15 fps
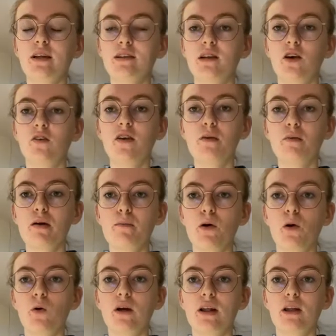a lovely wee
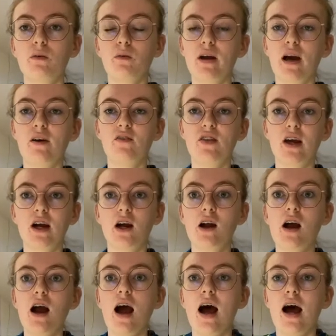polka that we have there,
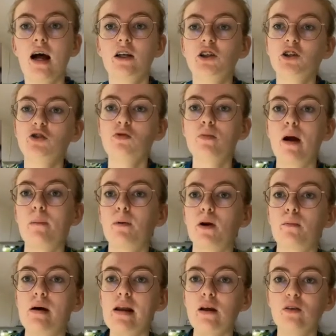and just remember on
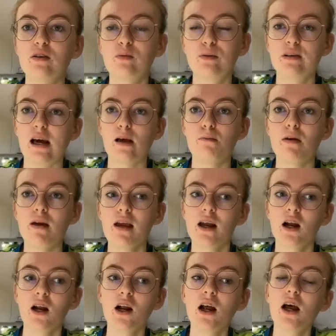my notes beside me
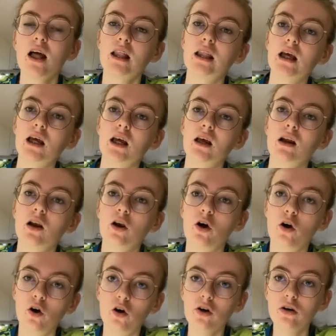here, the
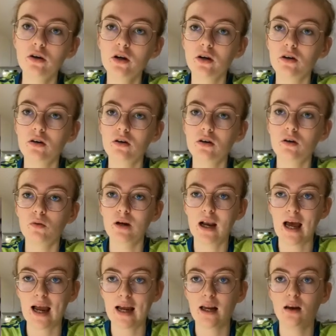long
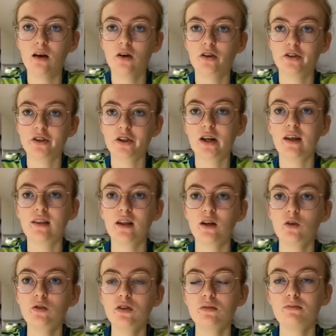line underneath the
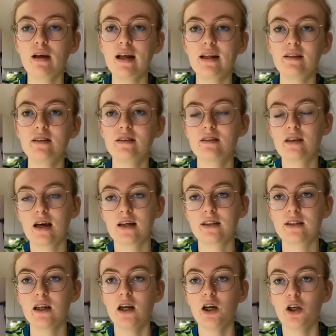note means
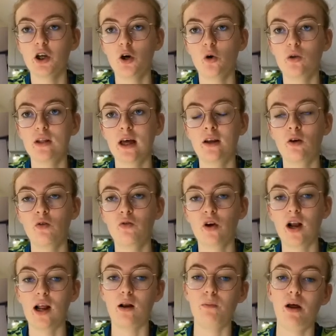that you hold that note for a
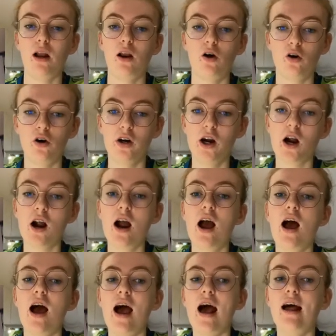little bit longer,
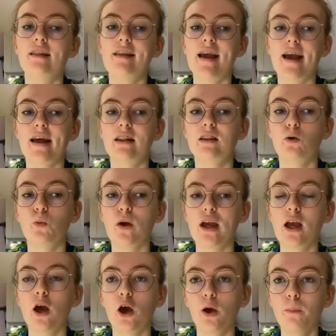and then the wee
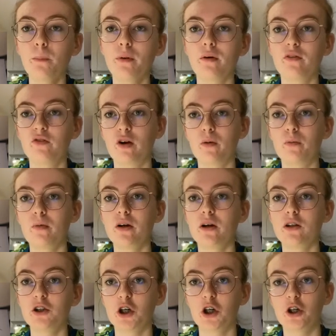hoop from
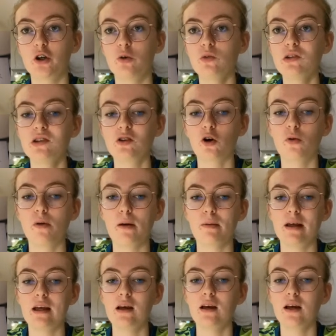two notes, or
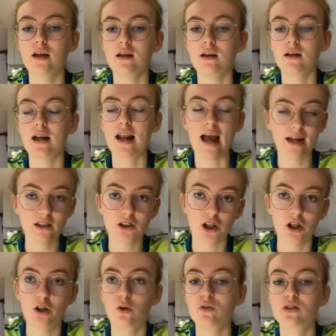maybe connecting
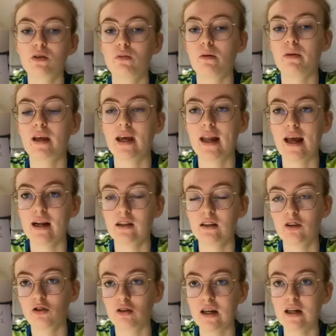two notes, or maybe connecting
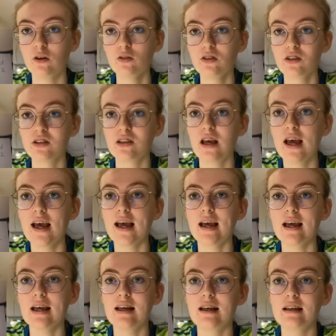three notes,
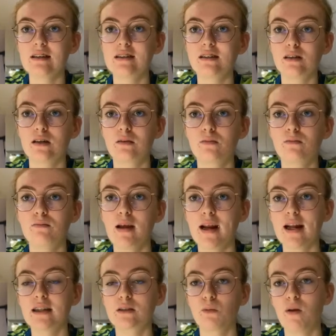is to
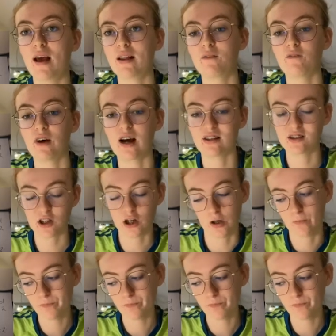meaning to play them faster.